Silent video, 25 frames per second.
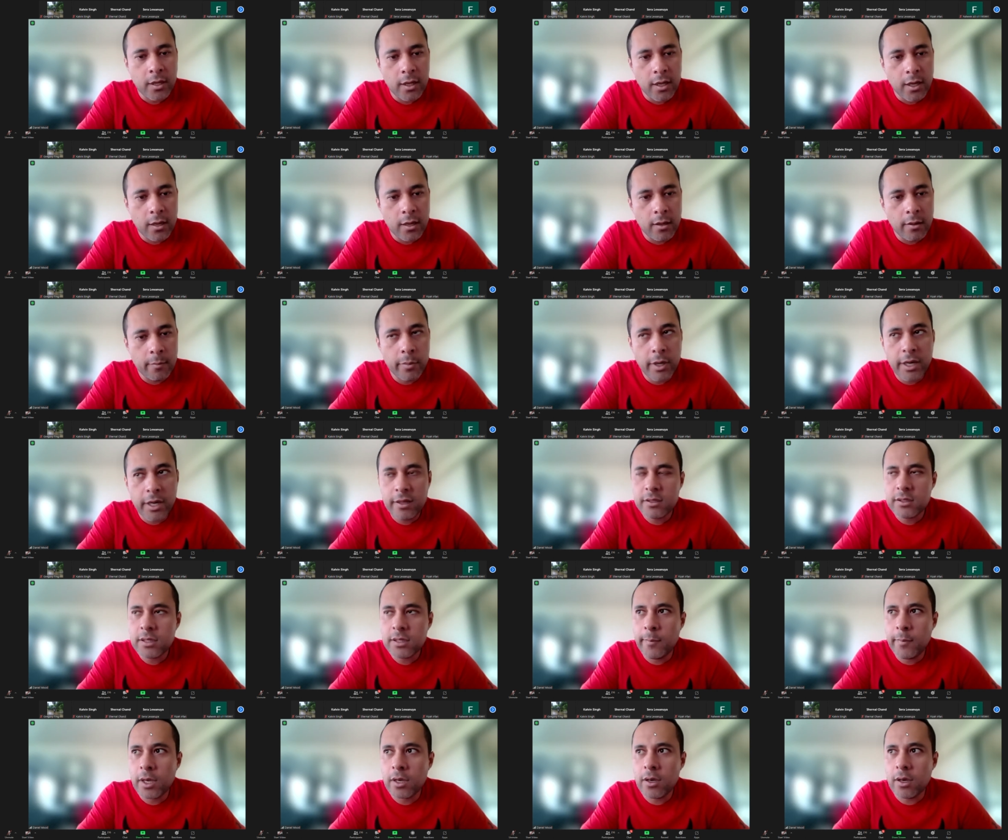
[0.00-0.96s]
By the
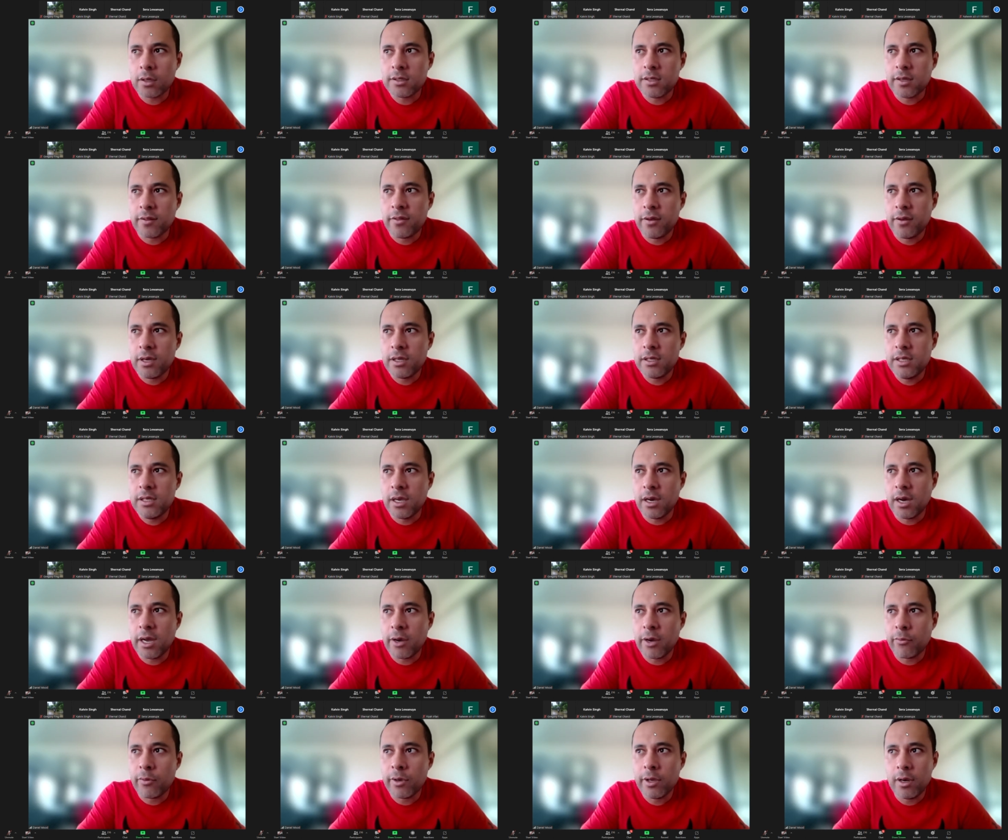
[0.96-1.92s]
time I got to 3rd year,
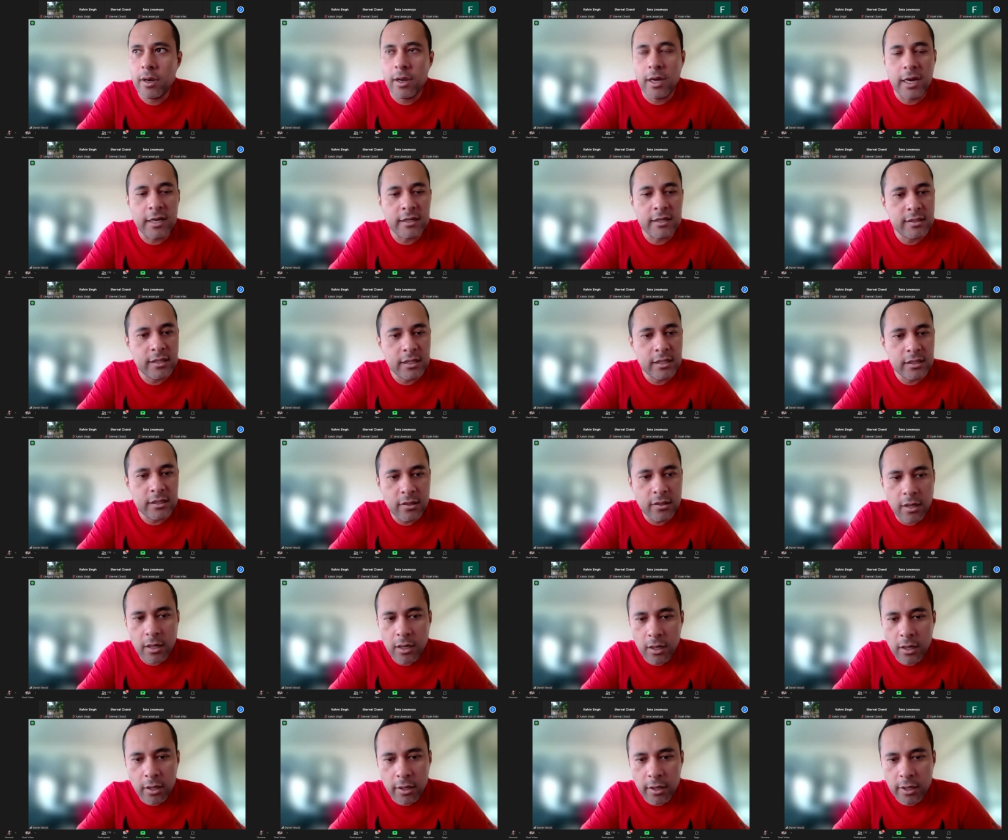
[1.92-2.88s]
I realized there's not
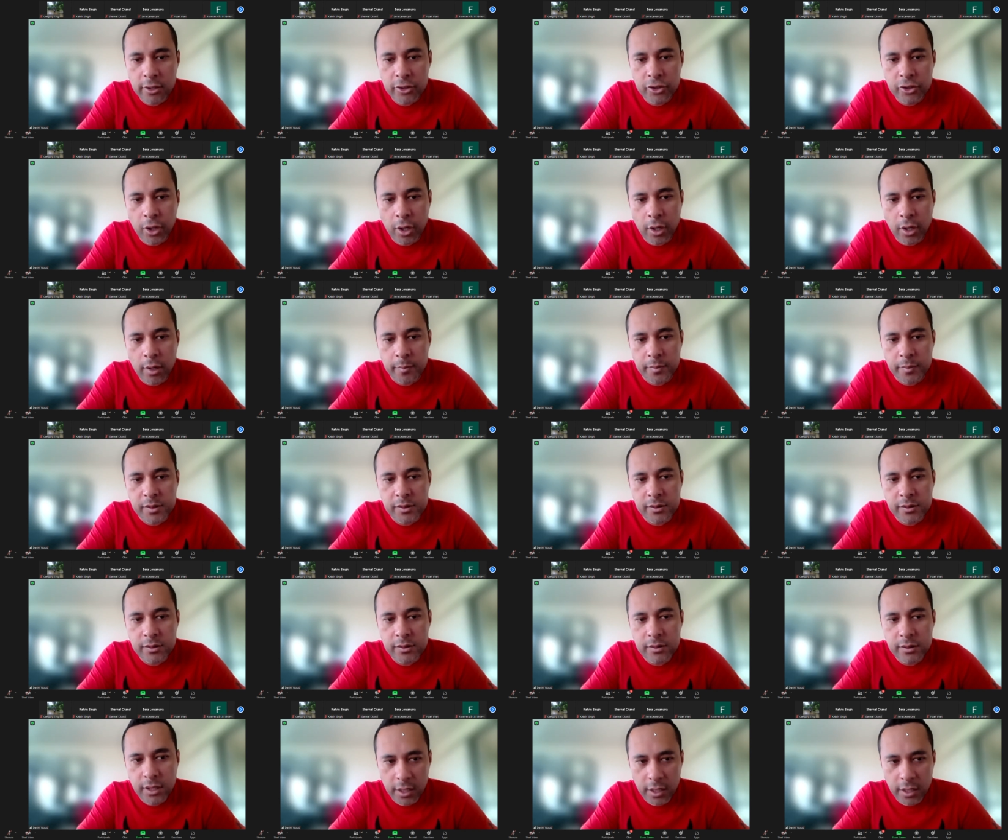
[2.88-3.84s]
a lot of
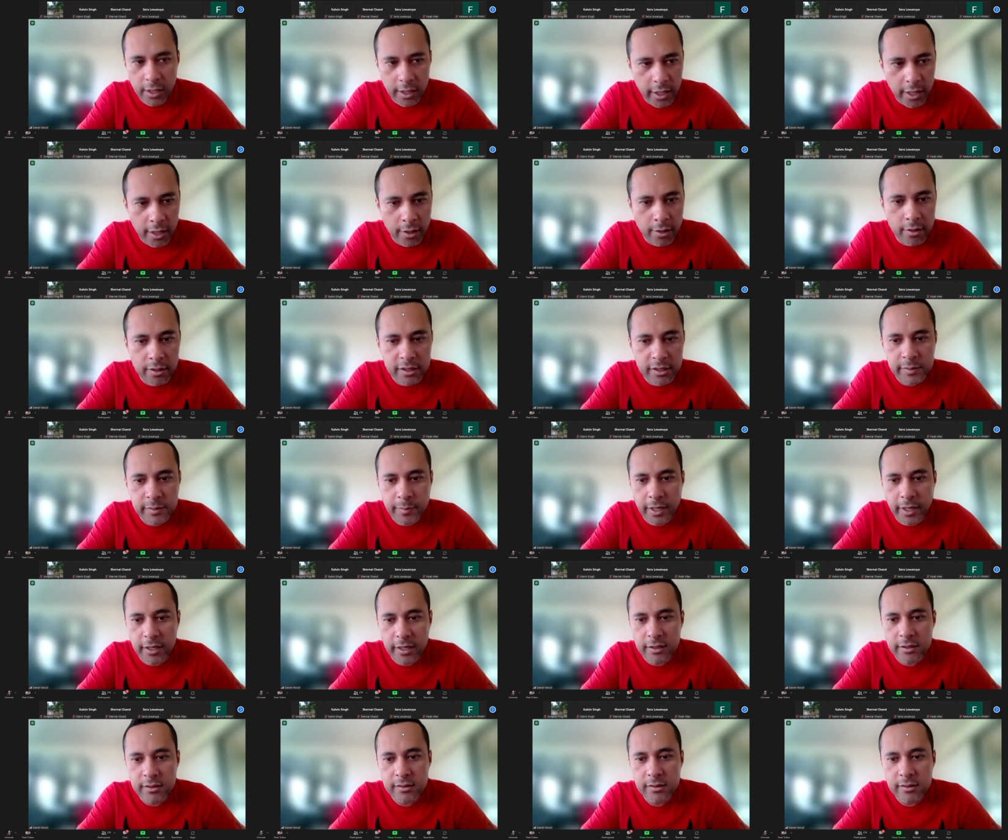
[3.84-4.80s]
jobs in
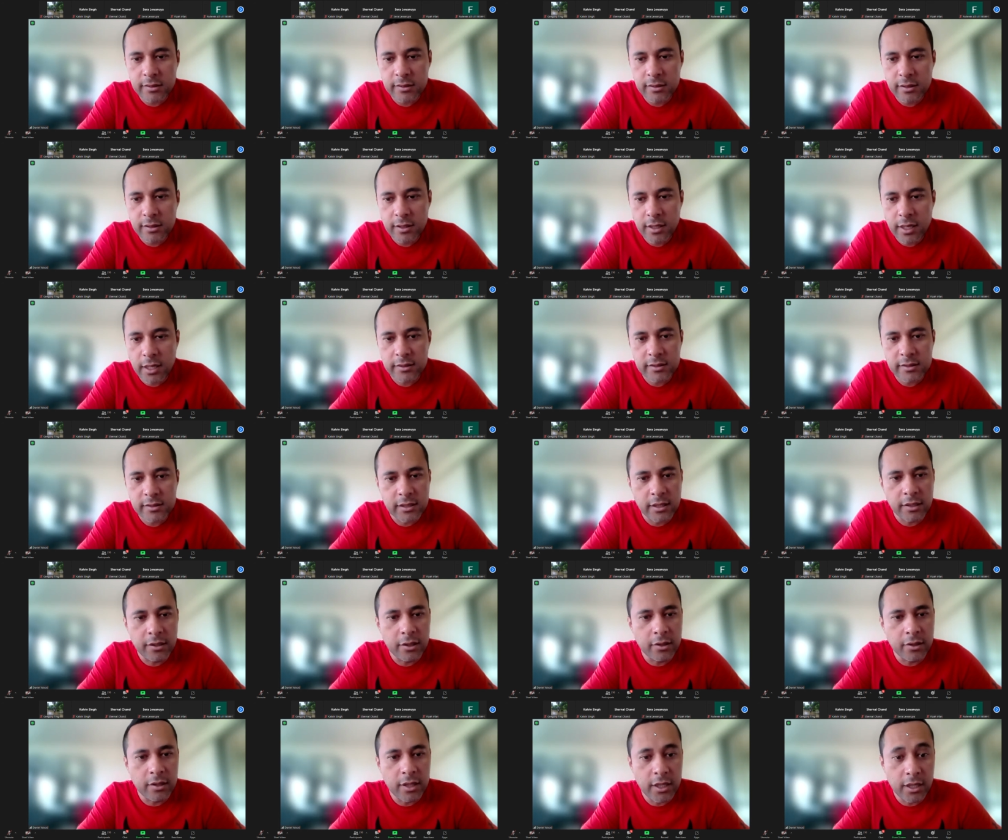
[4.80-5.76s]
aerospace at
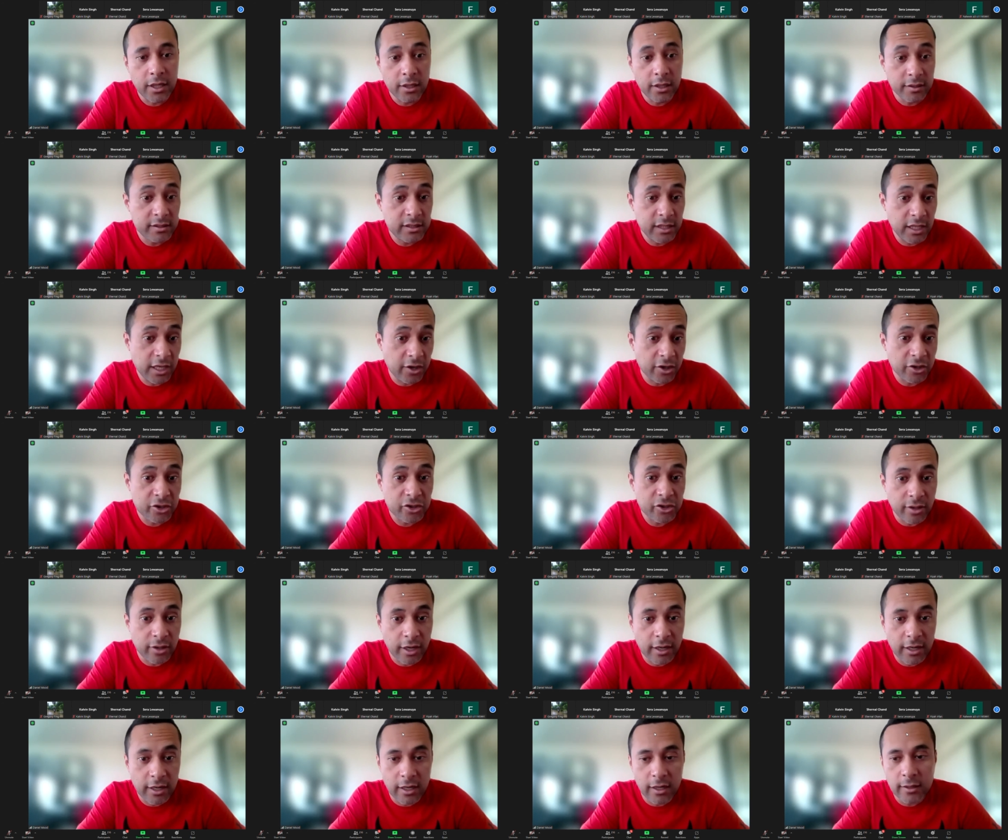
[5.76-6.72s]
Sydney in
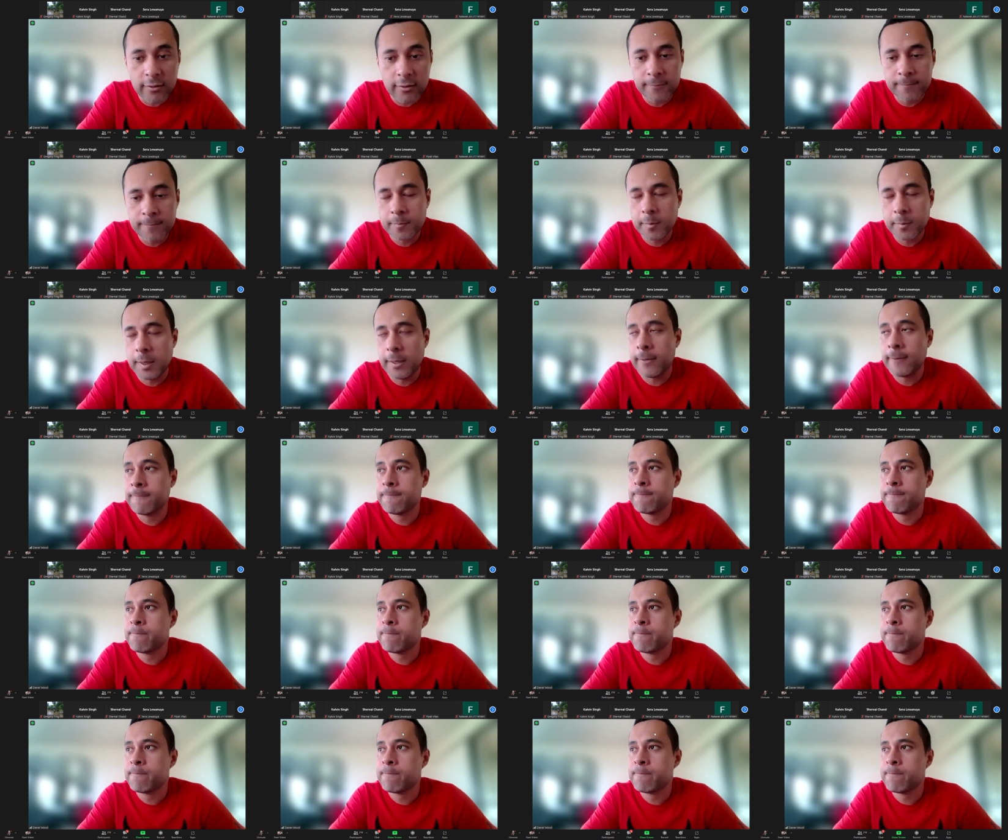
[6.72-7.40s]
Australia, yeah?